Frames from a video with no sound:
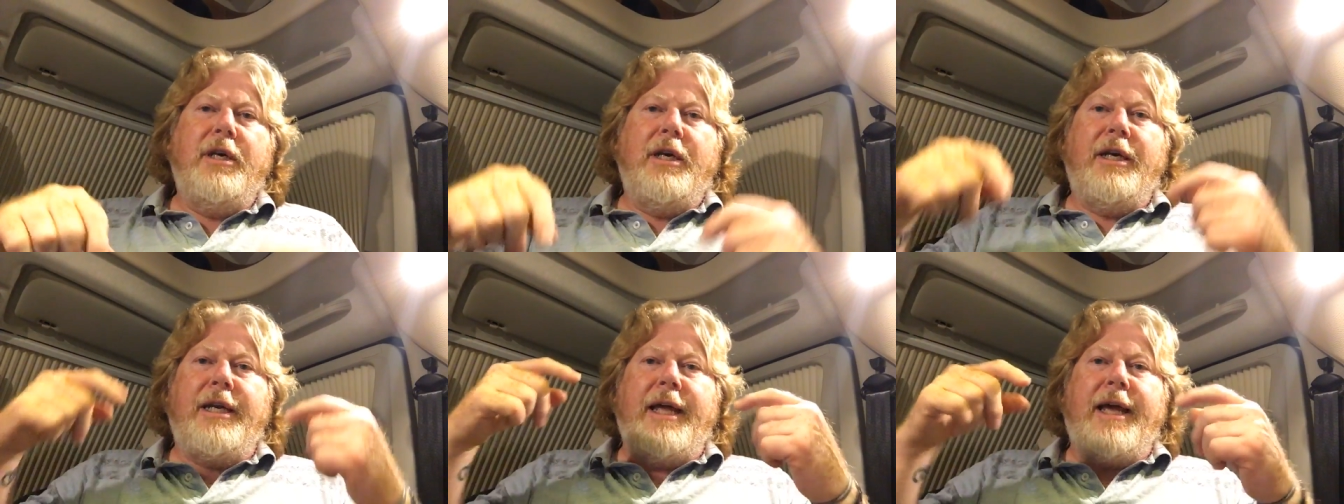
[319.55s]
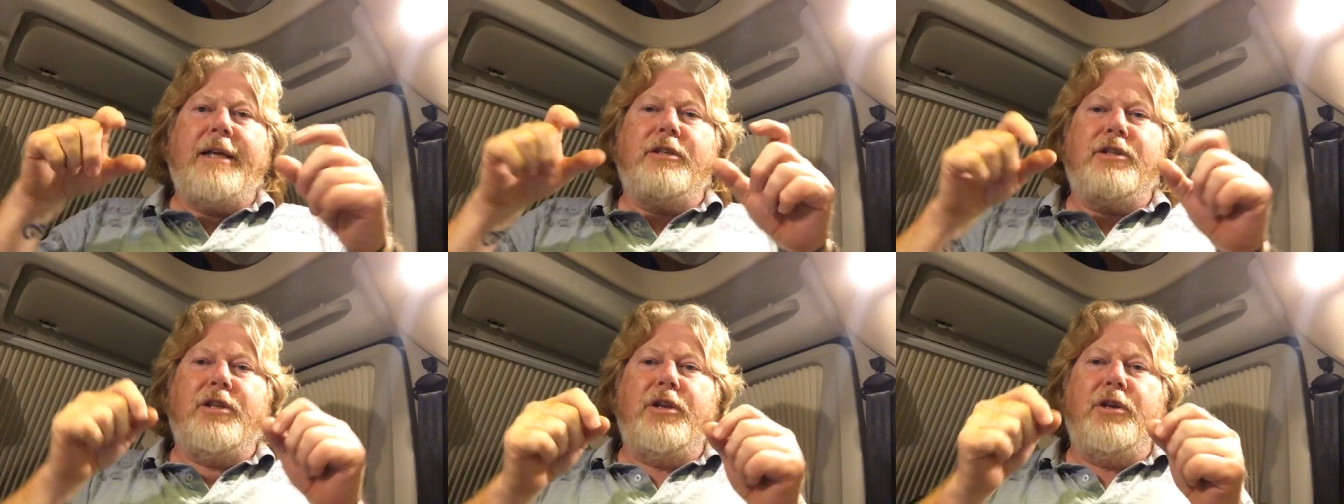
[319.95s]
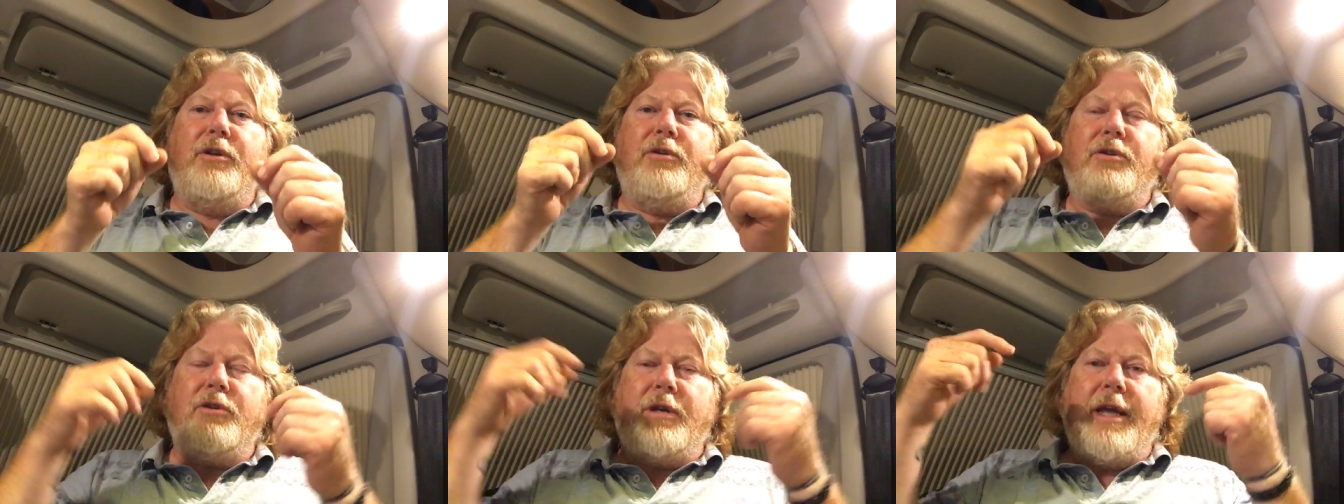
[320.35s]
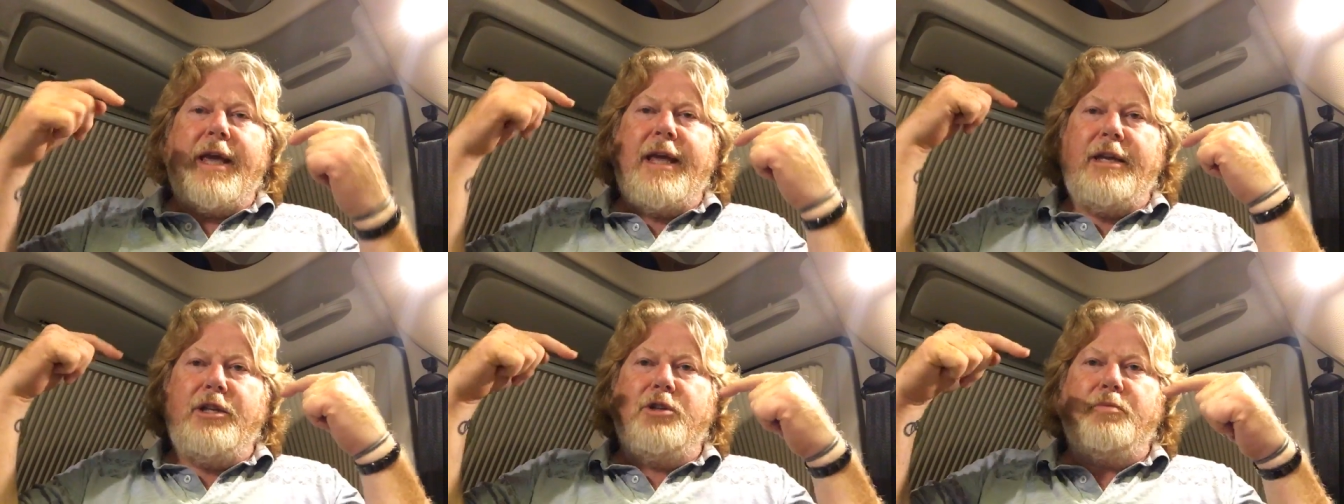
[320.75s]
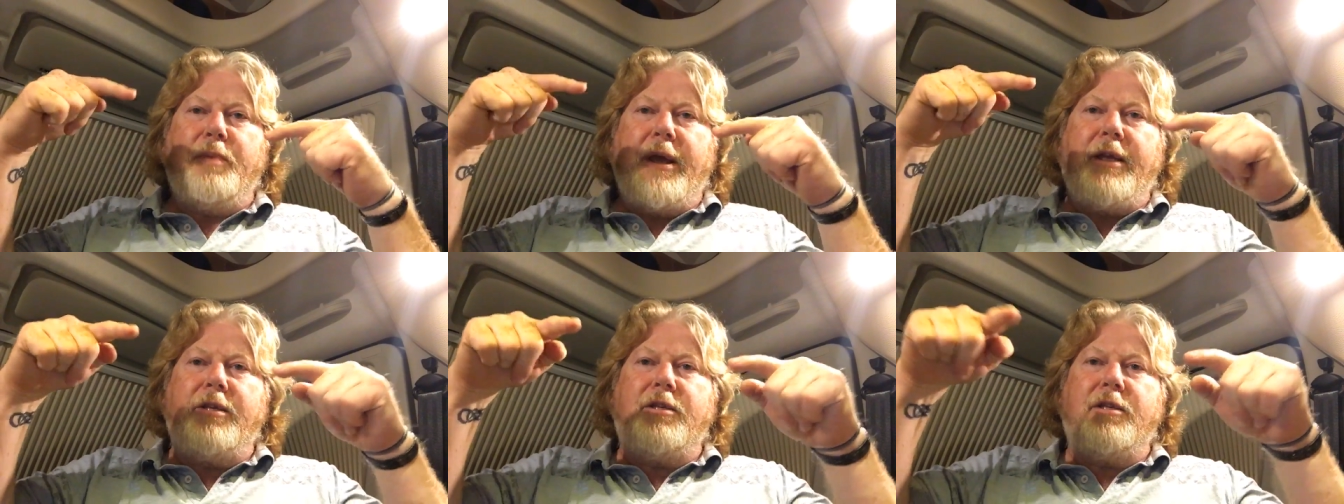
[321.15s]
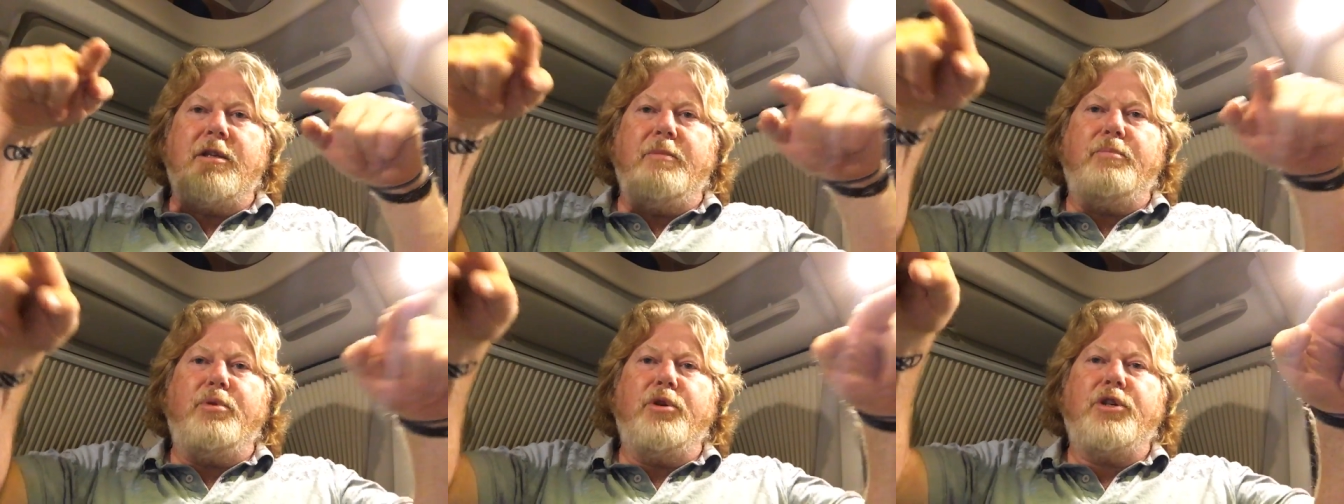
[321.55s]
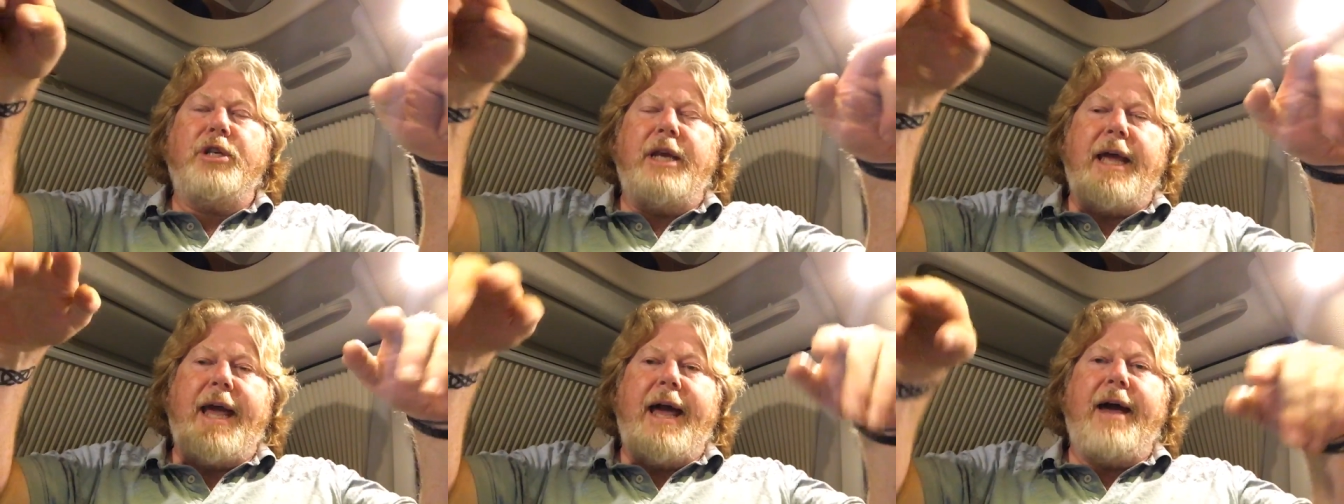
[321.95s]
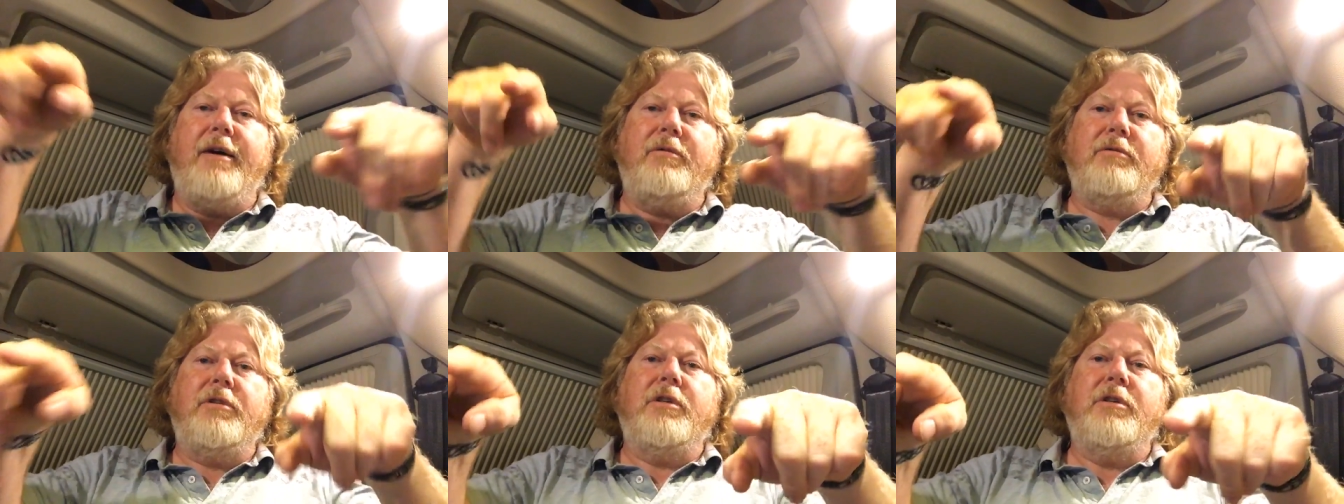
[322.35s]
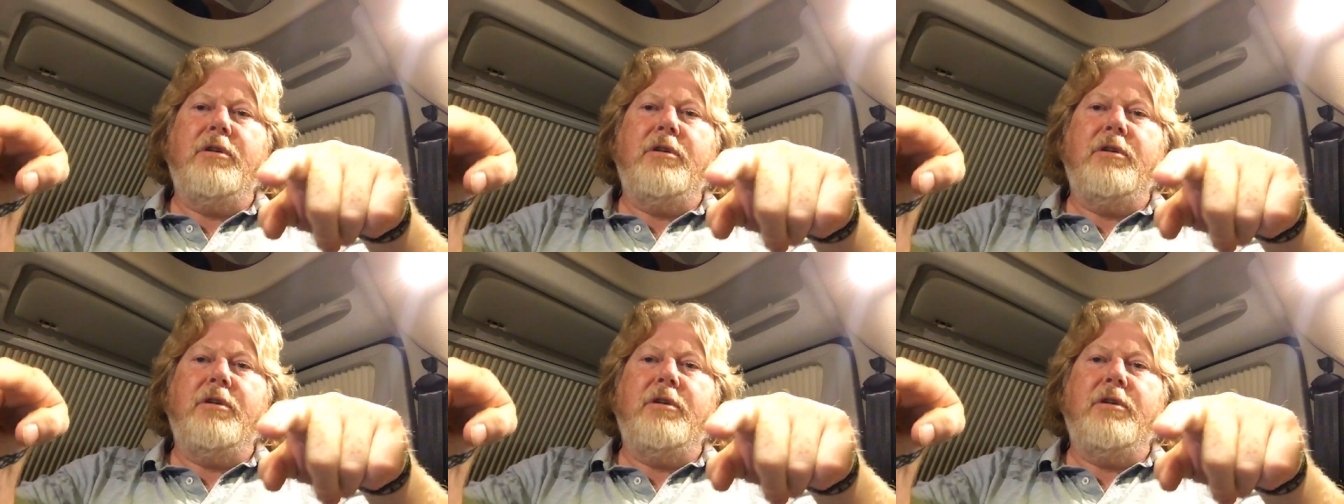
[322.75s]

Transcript: And it has two sort of hinge bits that push it out